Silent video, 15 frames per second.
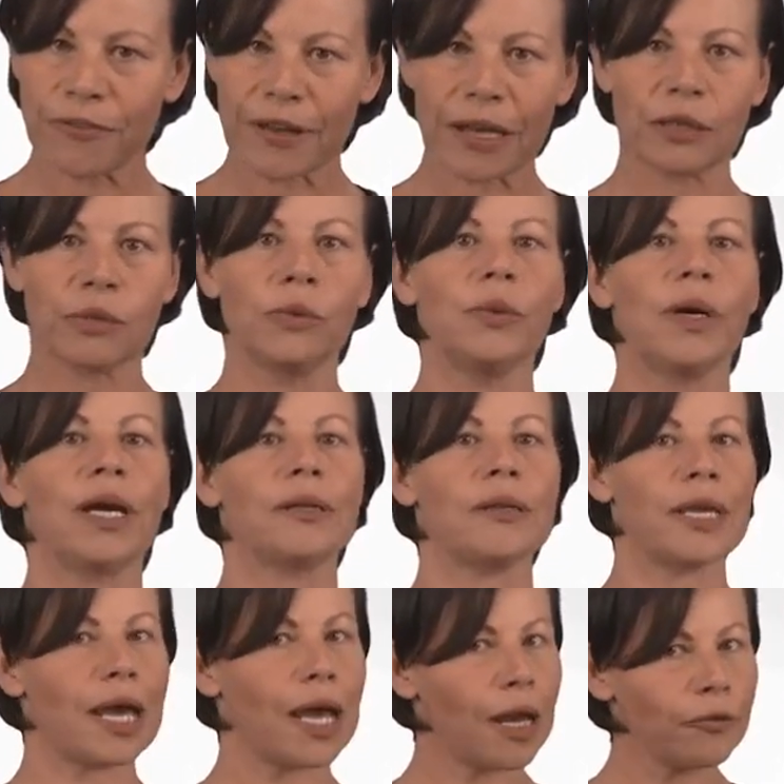value and
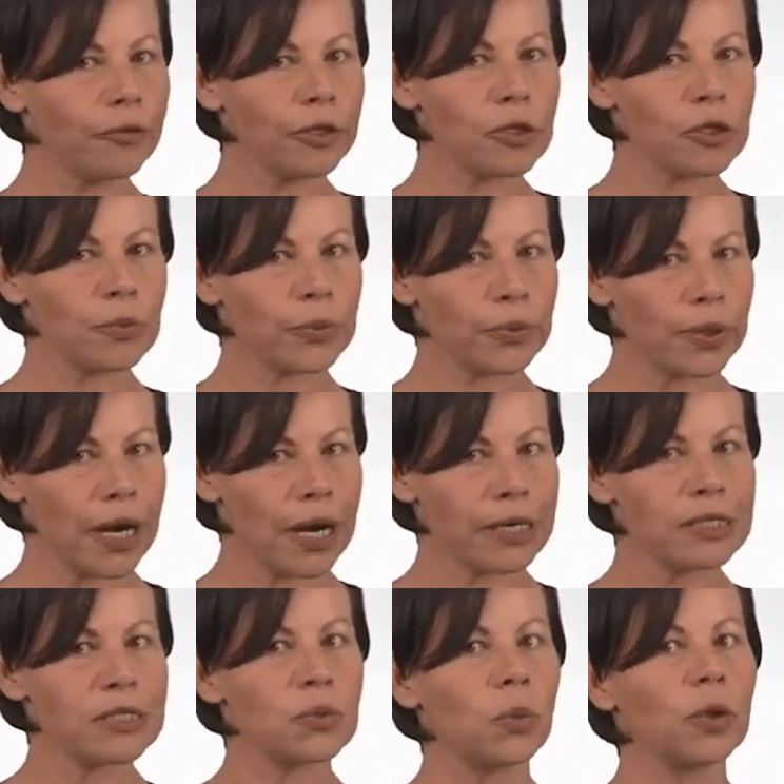the average
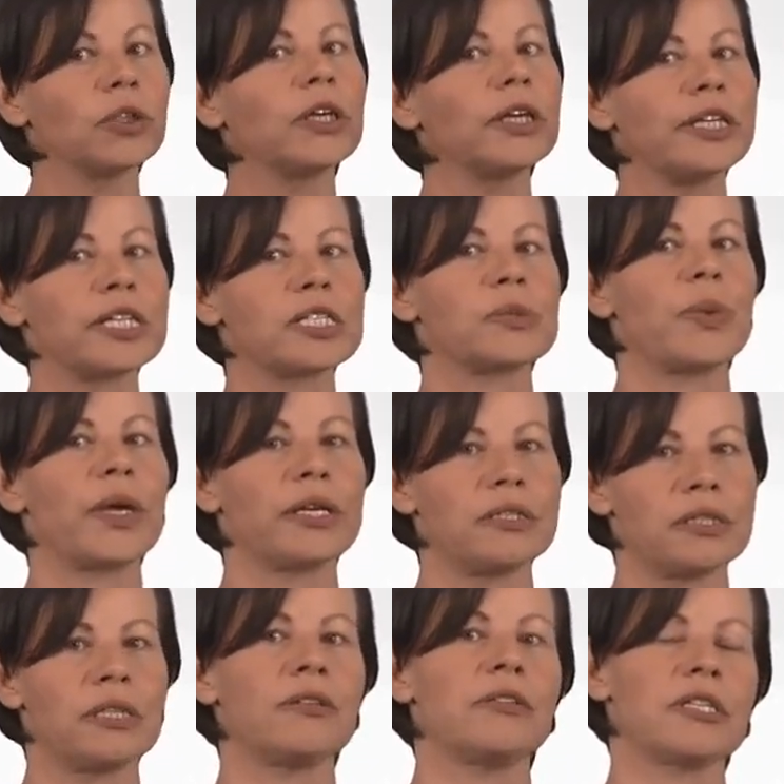price one can
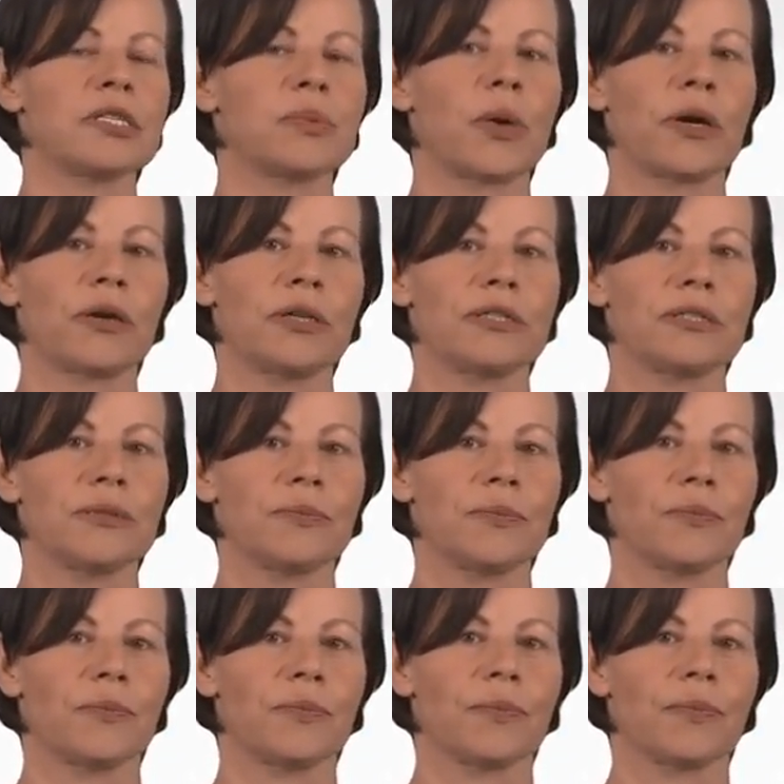expect in this market.
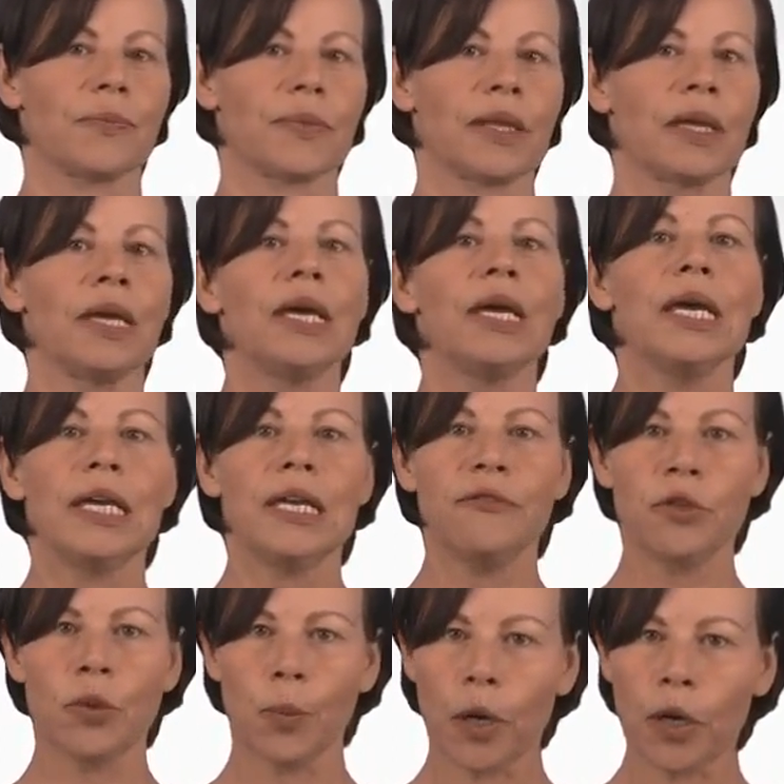If
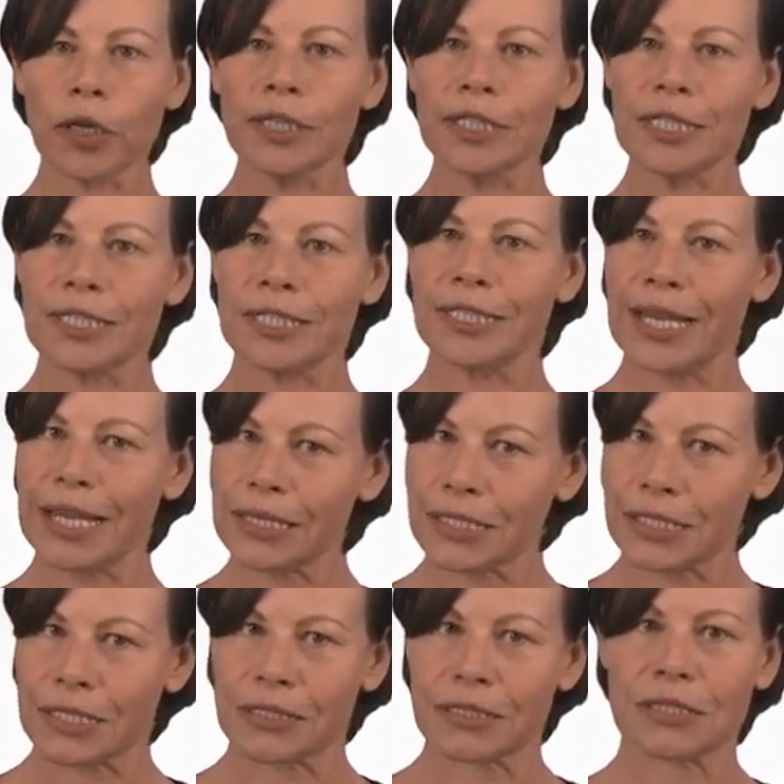the market is
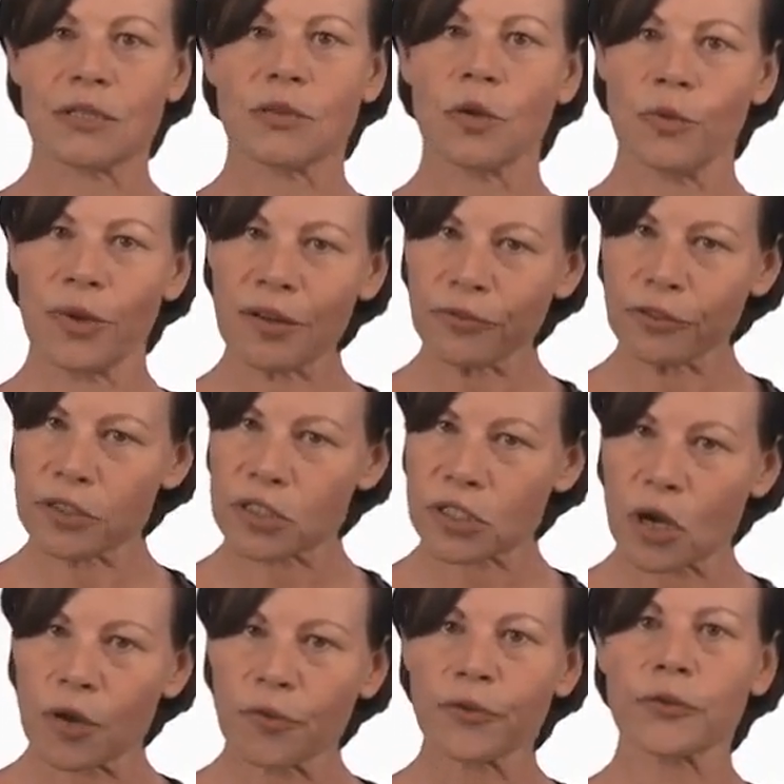nascent, the reference
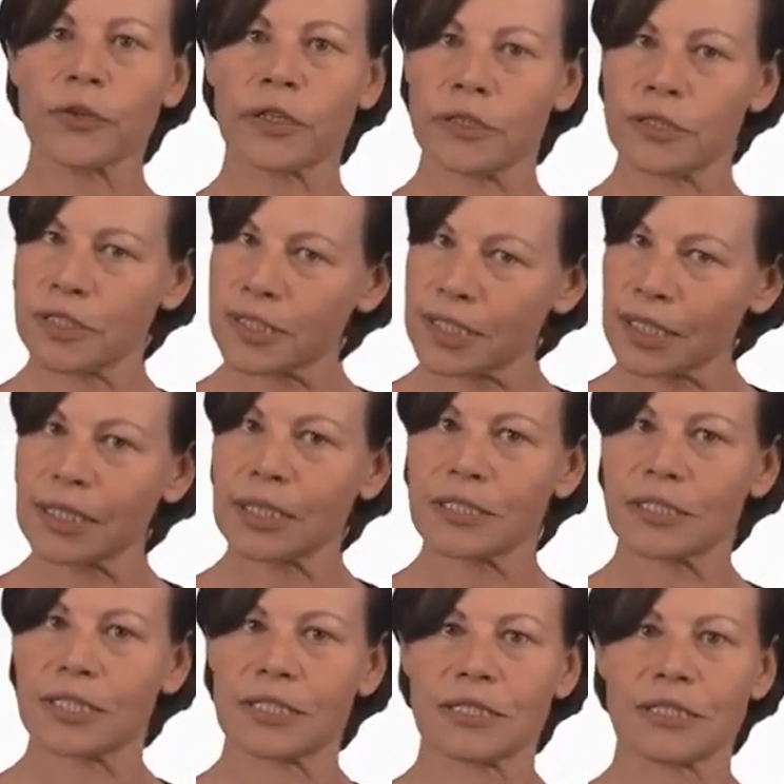offer can still
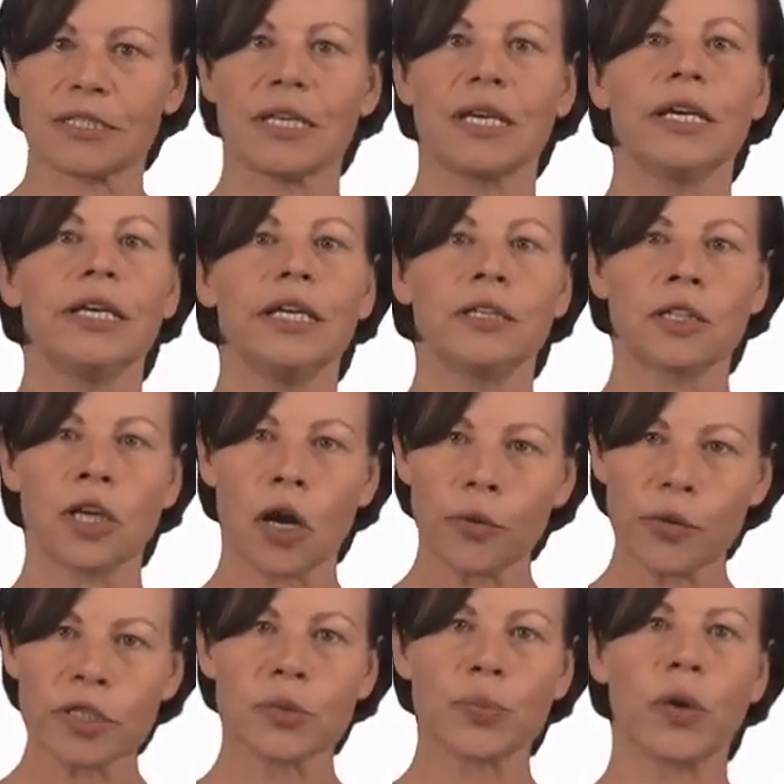exist. It
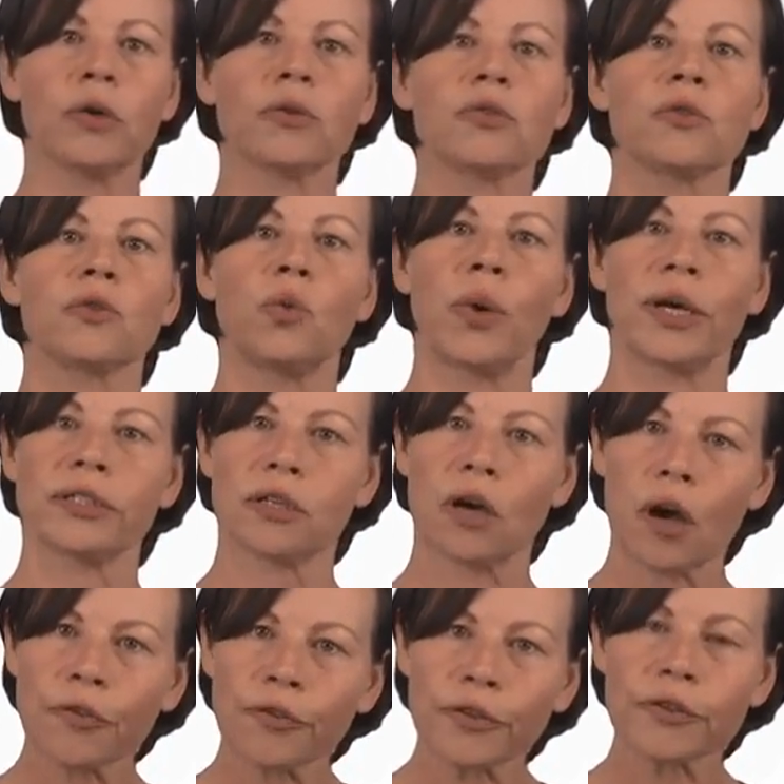corresponds to what
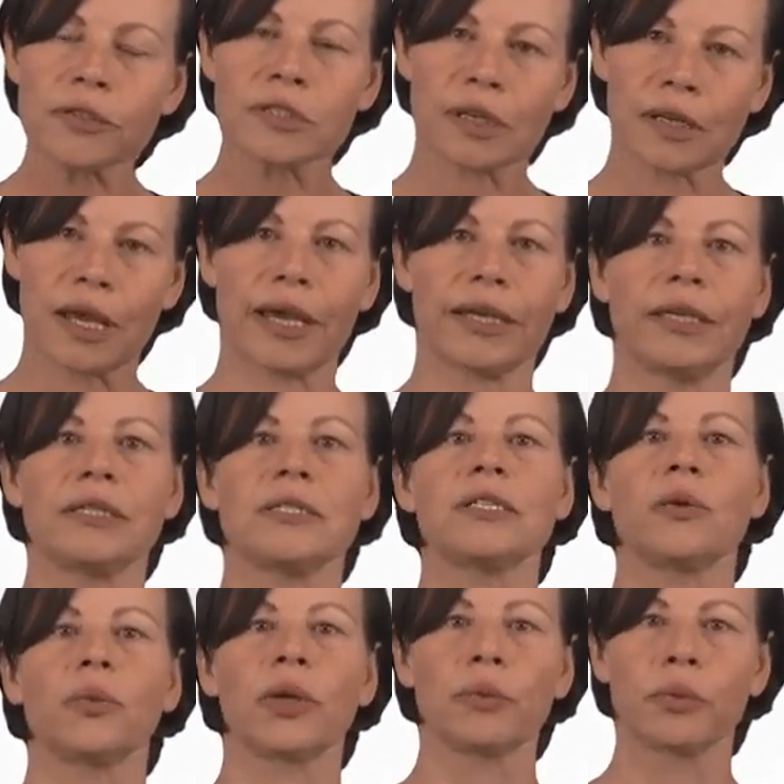offers client
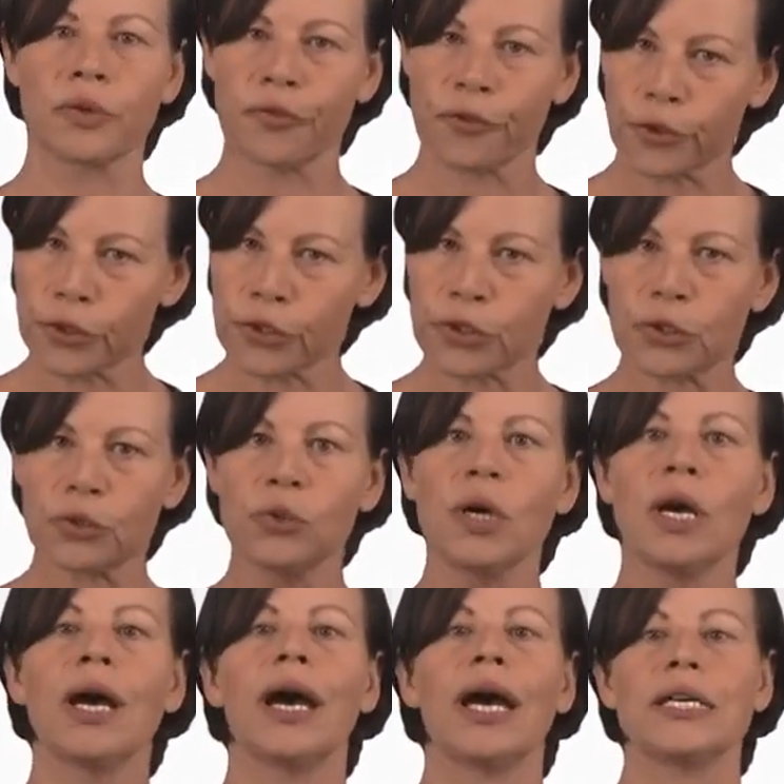will refer to
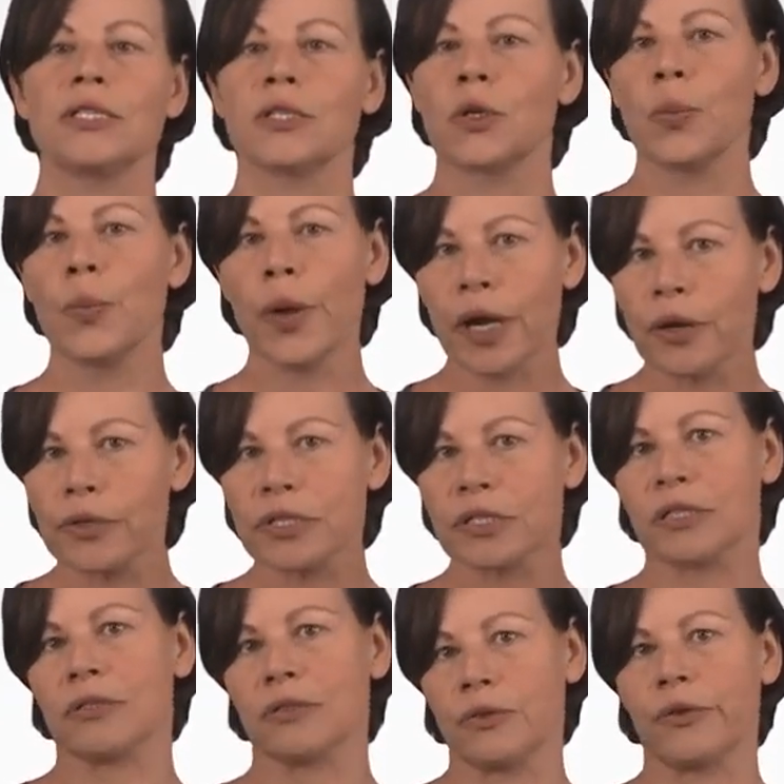as a
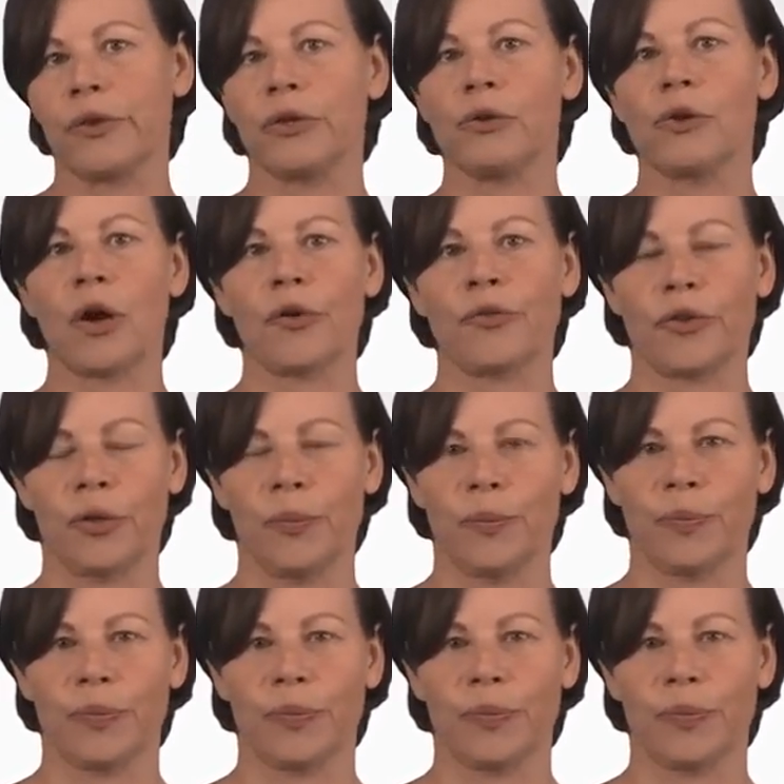comparison to the new offer.